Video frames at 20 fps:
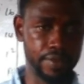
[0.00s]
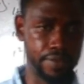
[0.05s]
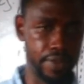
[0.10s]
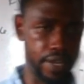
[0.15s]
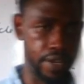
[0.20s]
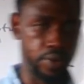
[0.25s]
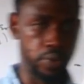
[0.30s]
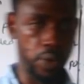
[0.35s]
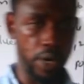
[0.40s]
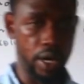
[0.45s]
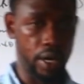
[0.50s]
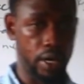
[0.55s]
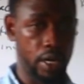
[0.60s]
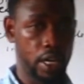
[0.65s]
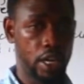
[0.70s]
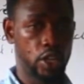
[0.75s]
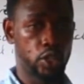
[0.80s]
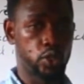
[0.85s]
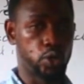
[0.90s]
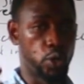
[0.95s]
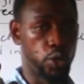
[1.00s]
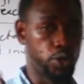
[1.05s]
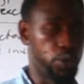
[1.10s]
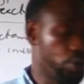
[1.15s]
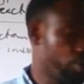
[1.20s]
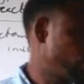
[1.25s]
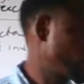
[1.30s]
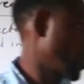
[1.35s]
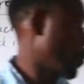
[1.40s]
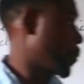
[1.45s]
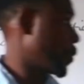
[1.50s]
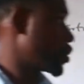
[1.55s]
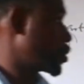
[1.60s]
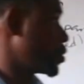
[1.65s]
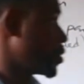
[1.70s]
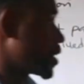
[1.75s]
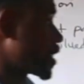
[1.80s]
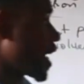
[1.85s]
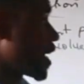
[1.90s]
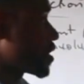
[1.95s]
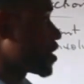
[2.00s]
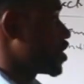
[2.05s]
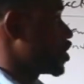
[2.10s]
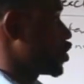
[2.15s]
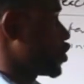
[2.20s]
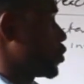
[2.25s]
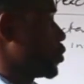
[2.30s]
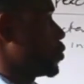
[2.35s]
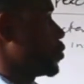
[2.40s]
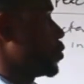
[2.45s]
very well. To use the opportunity, I teach